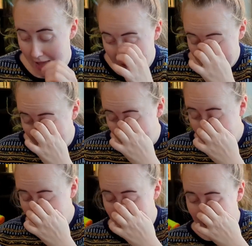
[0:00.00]
and I
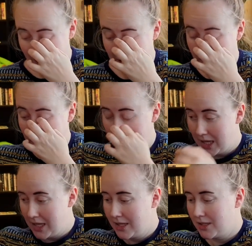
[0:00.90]
am making
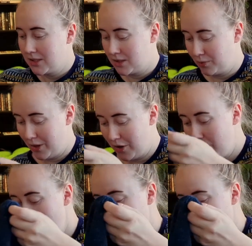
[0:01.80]
sweater